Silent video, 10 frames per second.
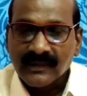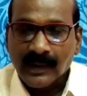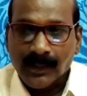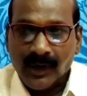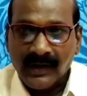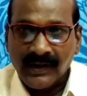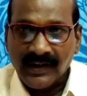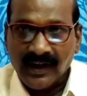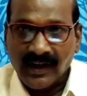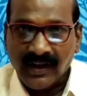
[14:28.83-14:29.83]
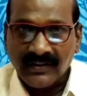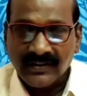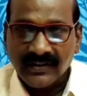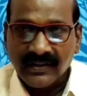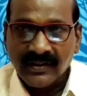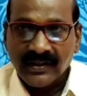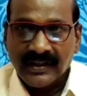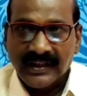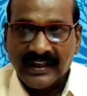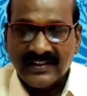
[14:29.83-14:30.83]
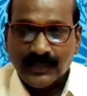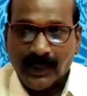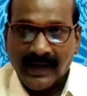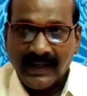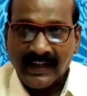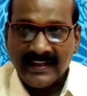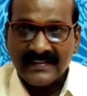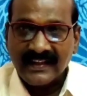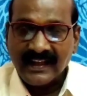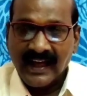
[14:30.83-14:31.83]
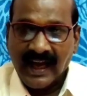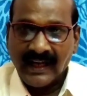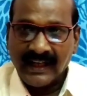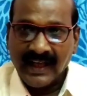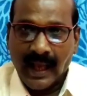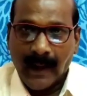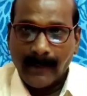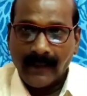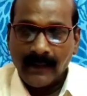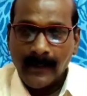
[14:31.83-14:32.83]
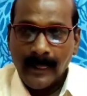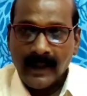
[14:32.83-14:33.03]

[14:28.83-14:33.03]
The point here is, despite his handicap,